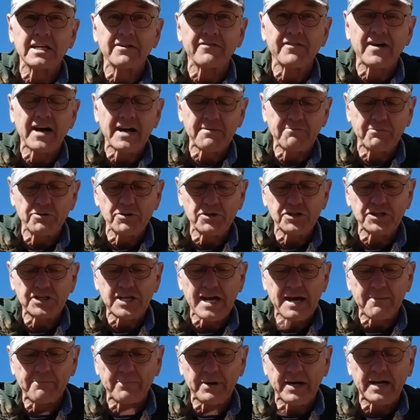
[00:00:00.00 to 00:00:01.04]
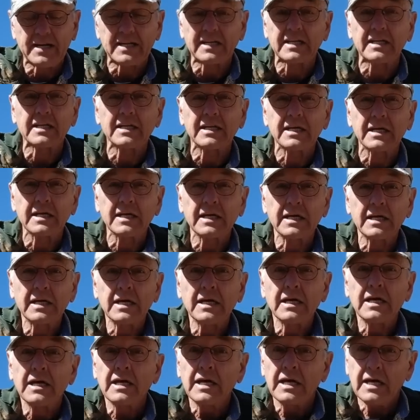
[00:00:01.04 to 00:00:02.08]
and if I push that button,
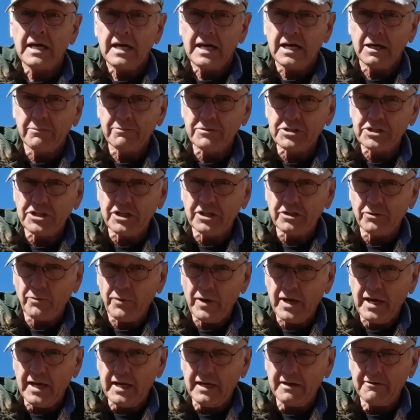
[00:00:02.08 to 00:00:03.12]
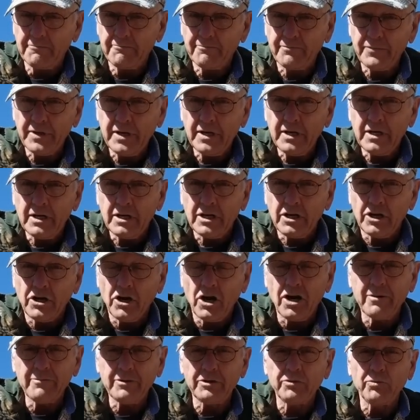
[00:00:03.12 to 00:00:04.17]
help is on the way.
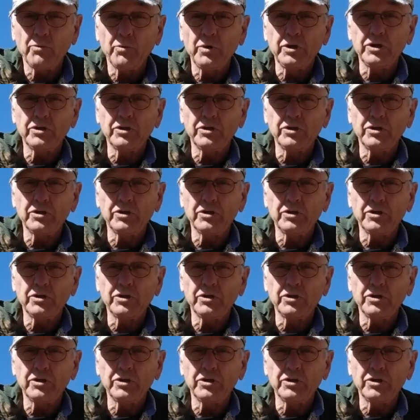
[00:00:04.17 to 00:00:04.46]
Garmin